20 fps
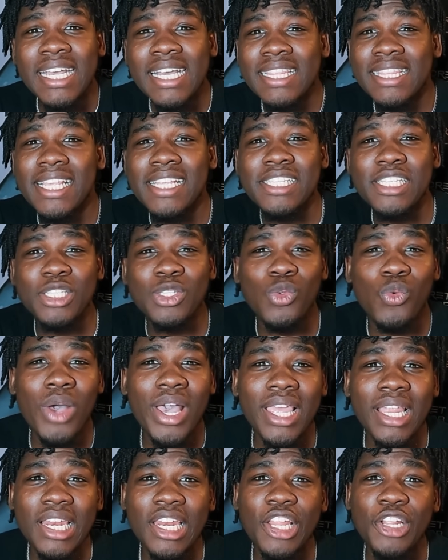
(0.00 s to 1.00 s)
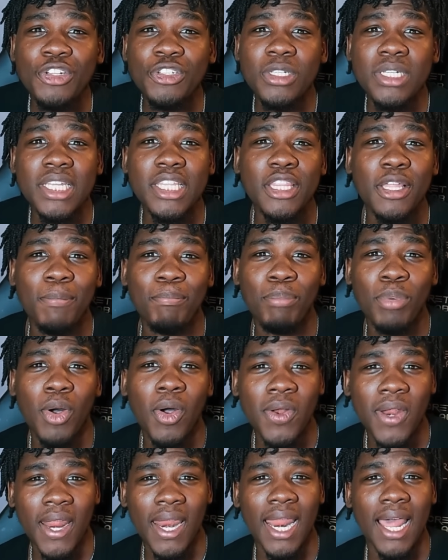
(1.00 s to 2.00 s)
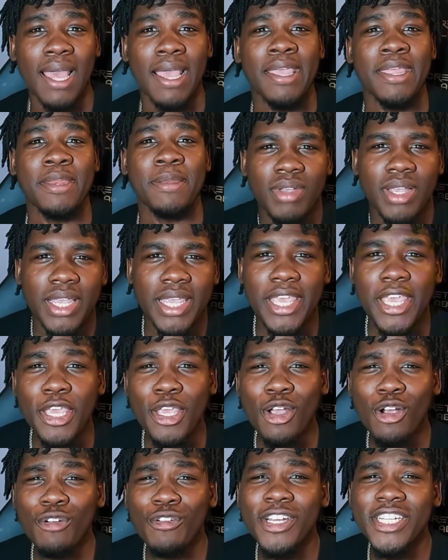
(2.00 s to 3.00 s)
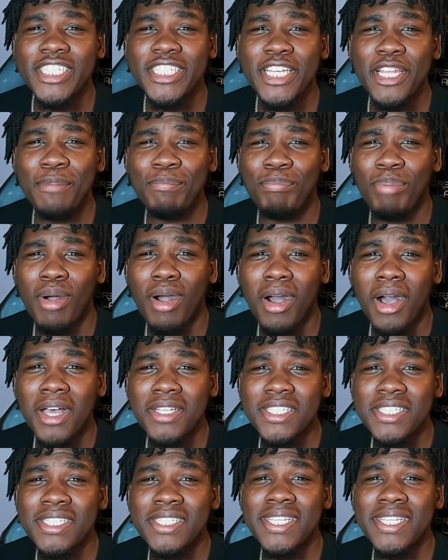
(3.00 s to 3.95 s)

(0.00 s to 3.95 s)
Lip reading: This is quite literally the borderline. Kyoryujin passes